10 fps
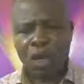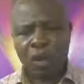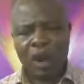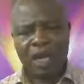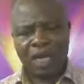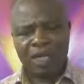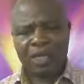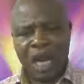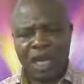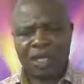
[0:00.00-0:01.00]
Go ahead and
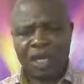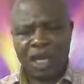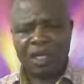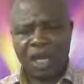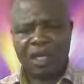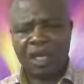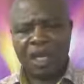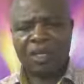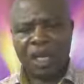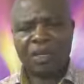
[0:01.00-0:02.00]
share it. Share, share, share,
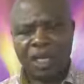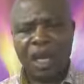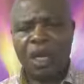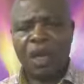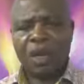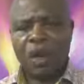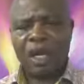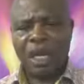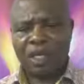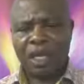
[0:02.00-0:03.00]
share, share. Go ahead
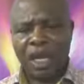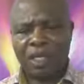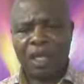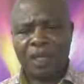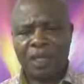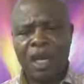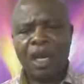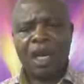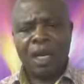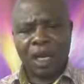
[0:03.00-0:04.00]
and share, share, share.
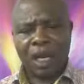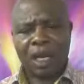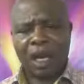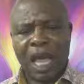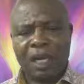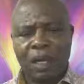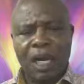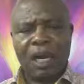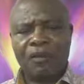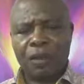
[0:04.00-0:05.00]
Click like,
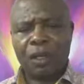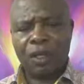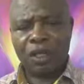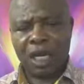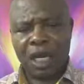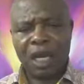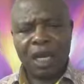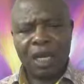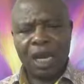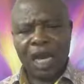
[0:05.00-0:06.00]
love, share,
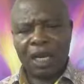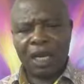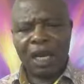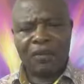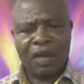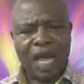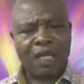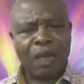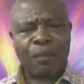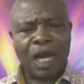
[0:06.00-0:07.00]
like, love. Like
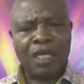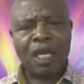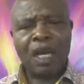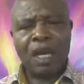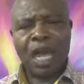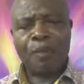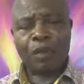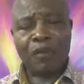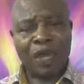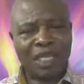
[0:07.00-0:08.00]
the page, like
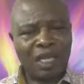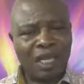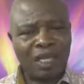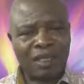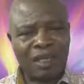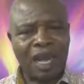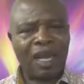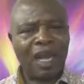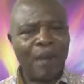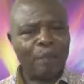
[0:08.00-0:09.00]
Prophet
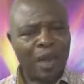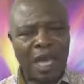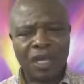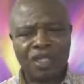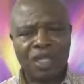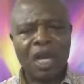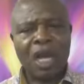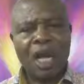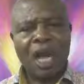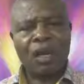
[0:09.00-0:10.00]
Issaka page.
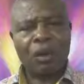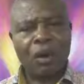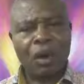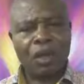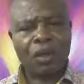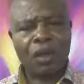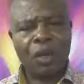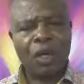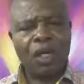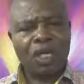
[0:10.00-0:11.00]
And
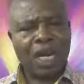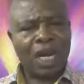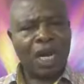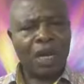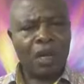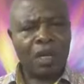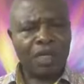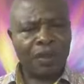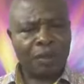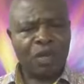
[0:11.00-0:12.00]
also, Shakana Glorious
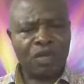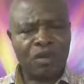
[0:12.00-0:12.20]
Faith Ministry